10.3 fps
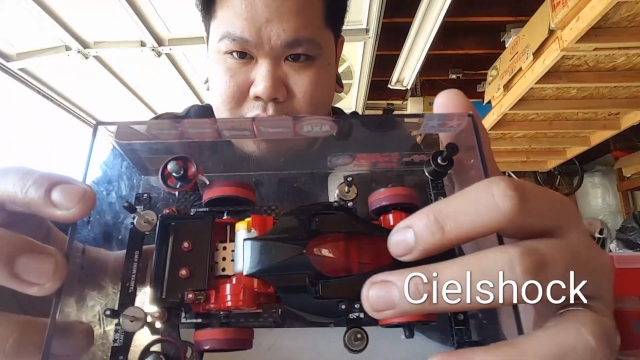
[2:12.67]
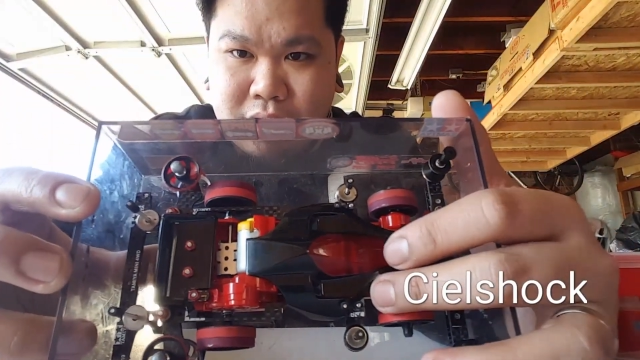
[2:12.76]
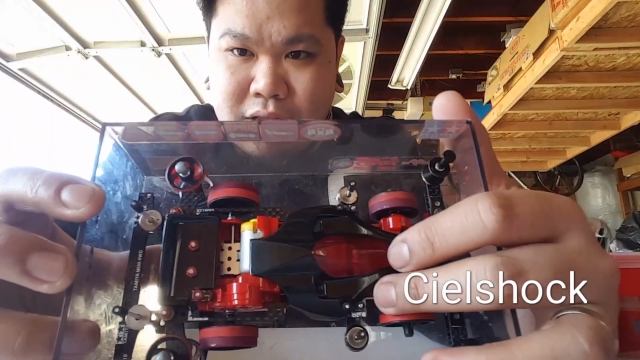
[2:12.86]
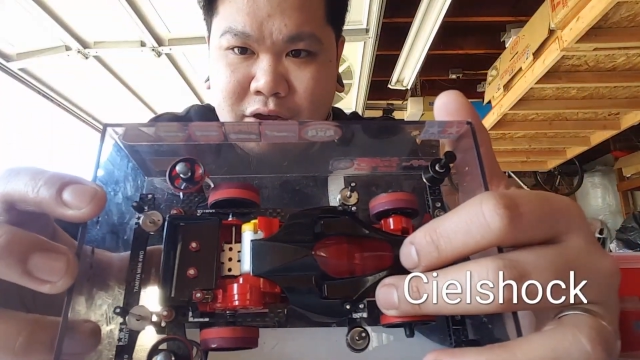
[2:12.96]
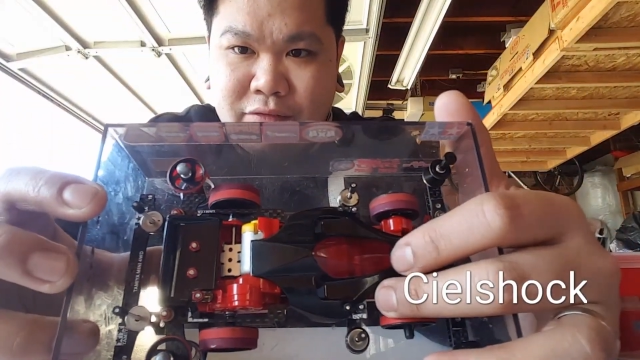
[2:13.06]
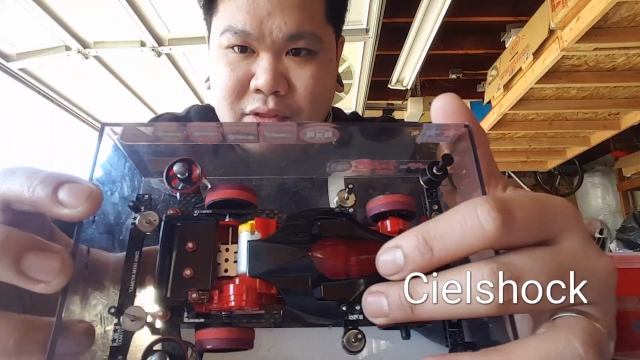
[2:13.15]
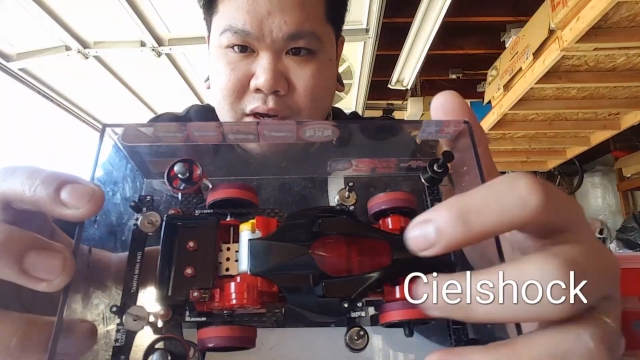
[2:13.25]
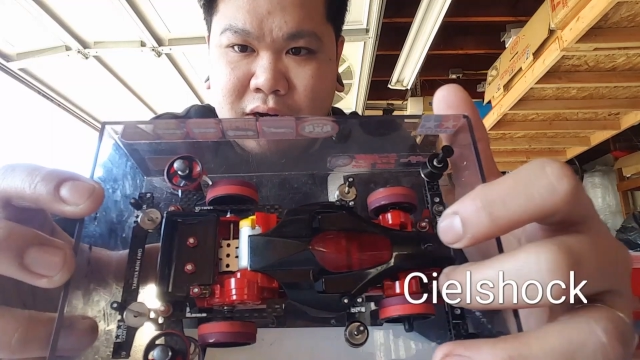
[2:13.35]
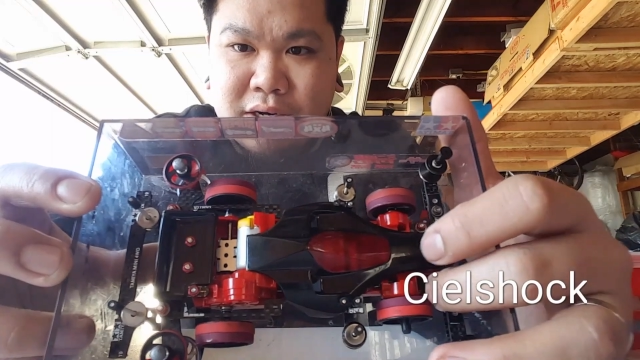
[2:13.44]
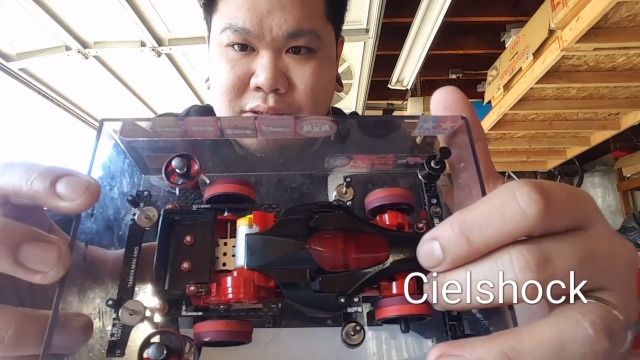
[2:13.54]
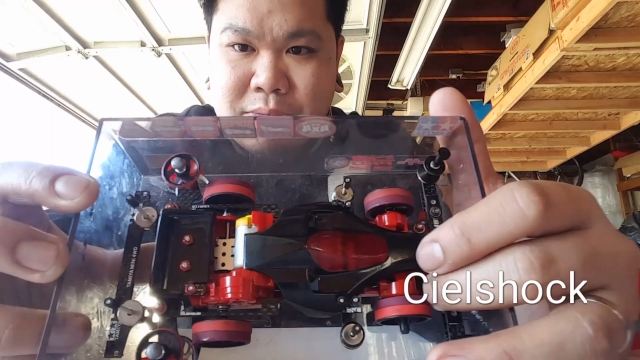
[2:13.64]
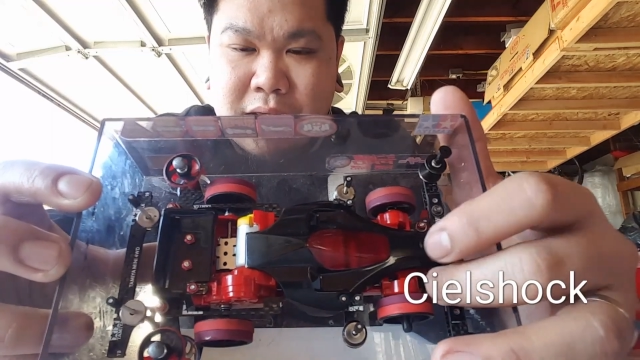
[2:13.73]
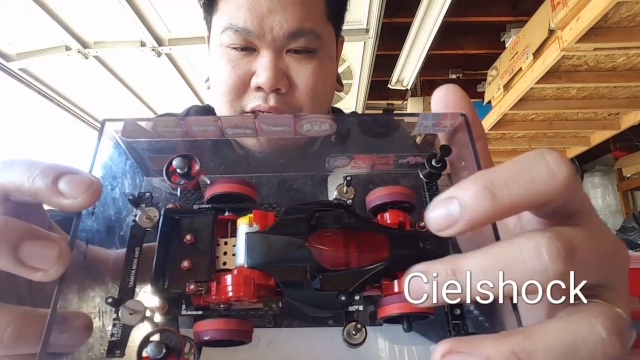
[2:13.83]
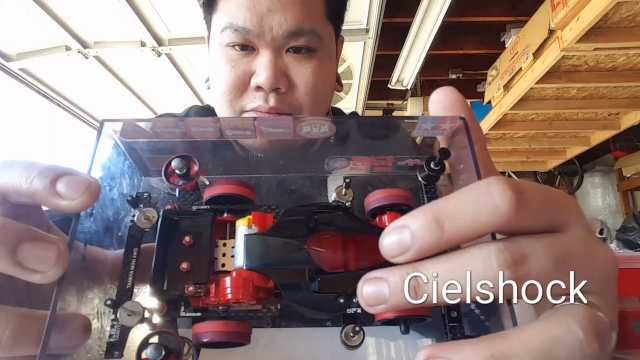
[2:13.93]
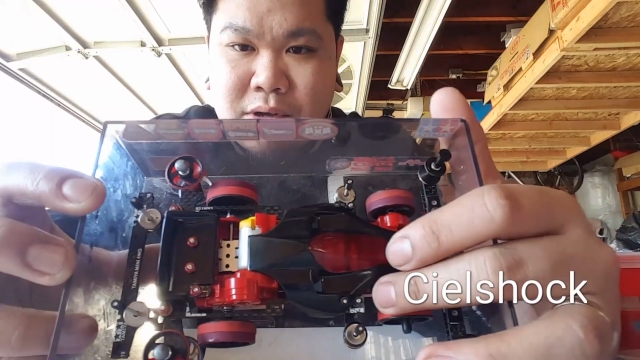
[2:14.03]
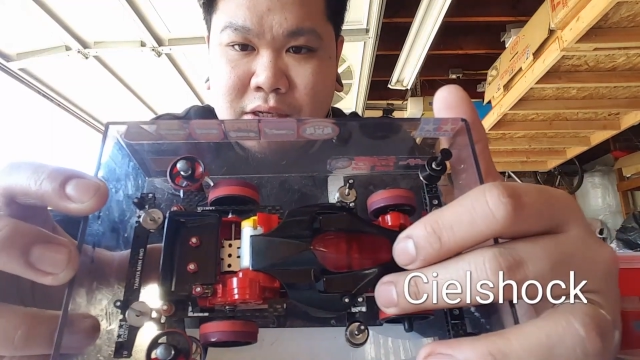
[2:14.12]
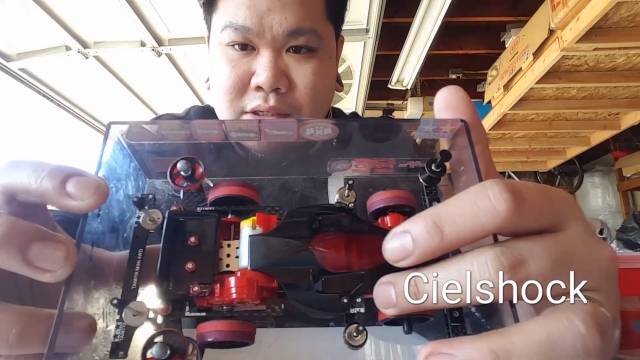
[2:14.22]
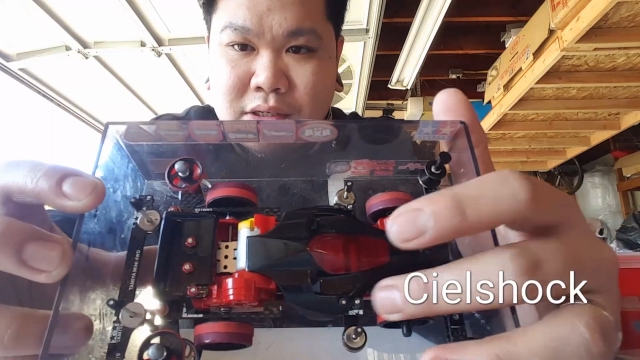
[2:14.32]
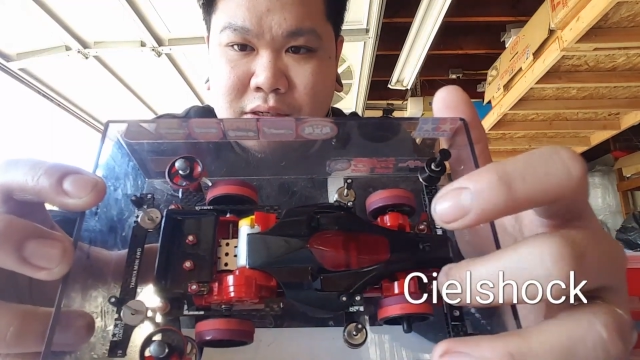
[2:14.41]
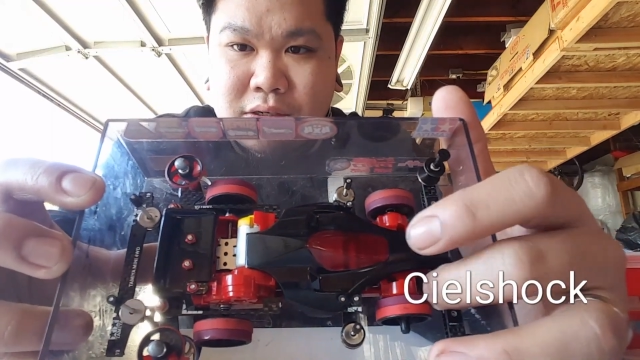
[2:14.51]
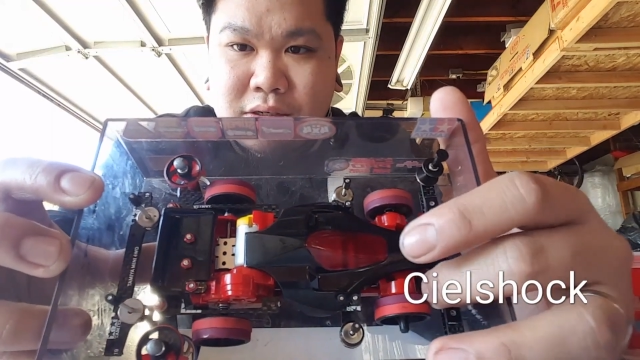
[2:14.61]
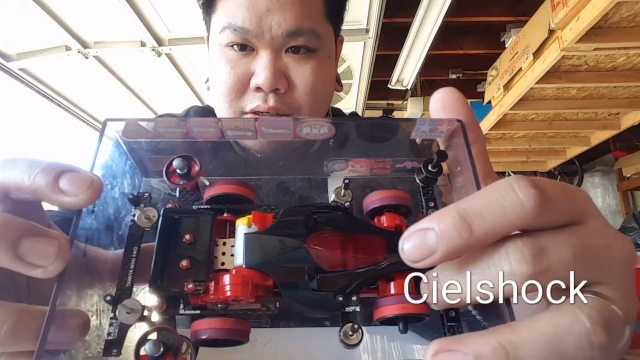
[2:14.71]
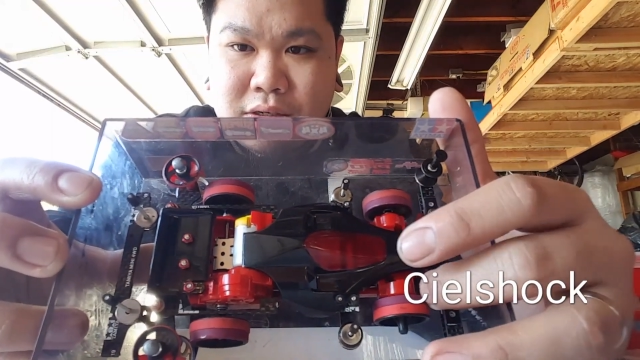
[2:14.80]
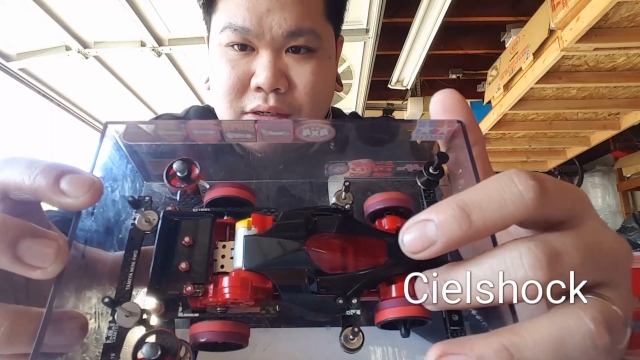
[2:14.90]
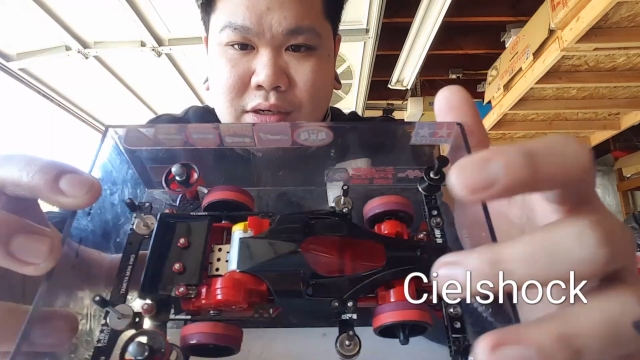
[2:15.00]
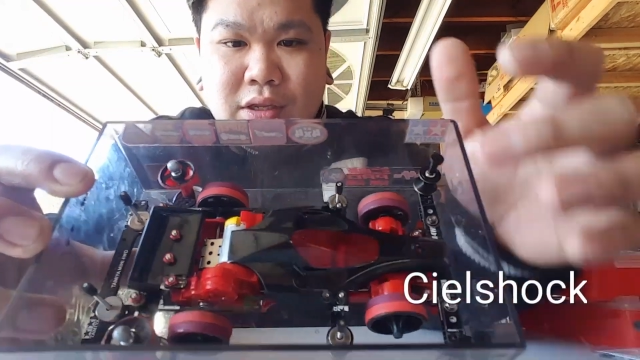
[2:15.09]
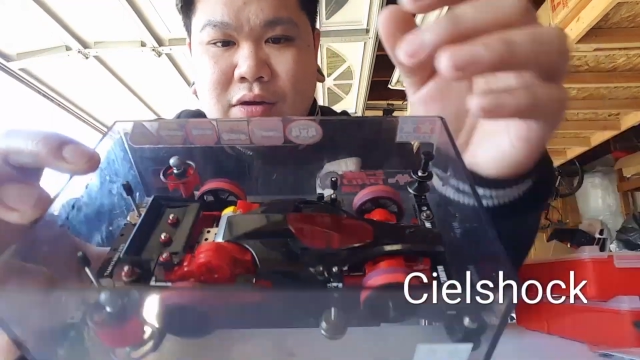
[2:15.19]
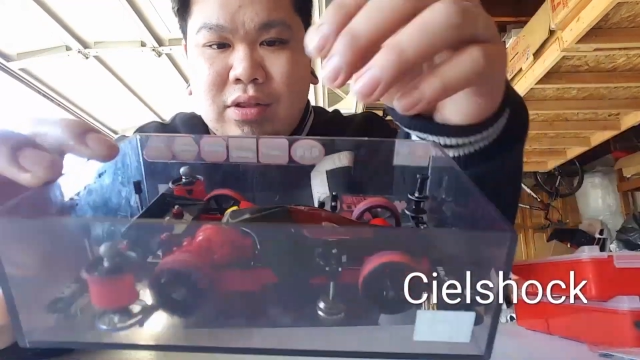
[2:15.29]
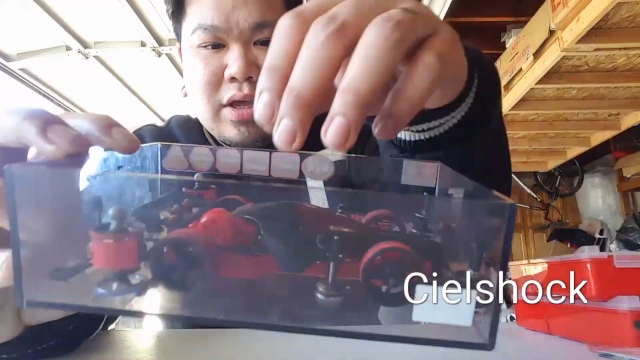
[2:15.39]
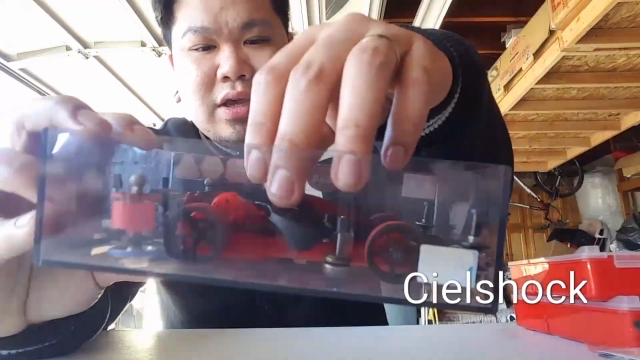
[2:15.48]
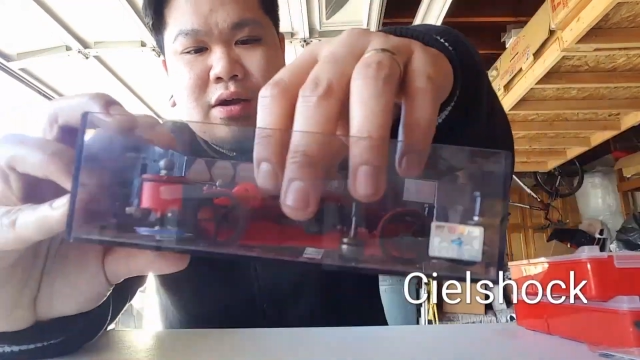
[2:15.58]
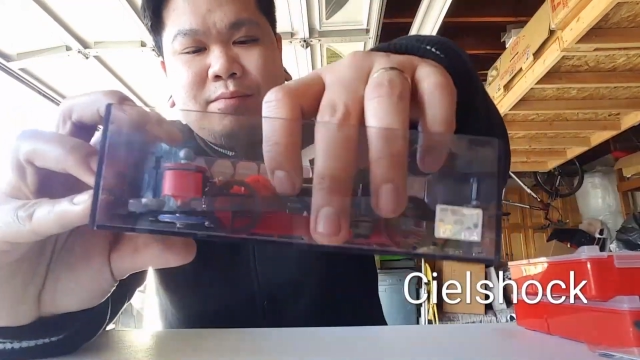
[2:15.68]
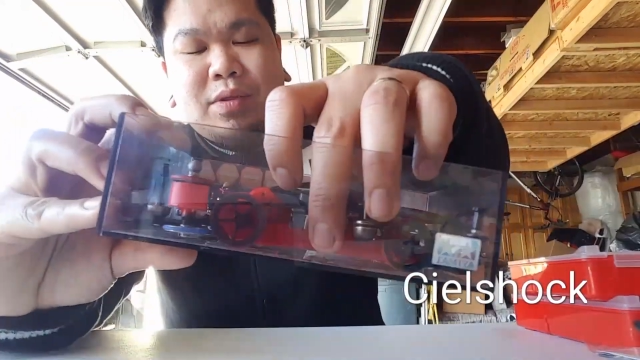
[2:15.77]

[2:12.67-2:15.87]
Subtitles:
The length of the car is maximized. You know, like,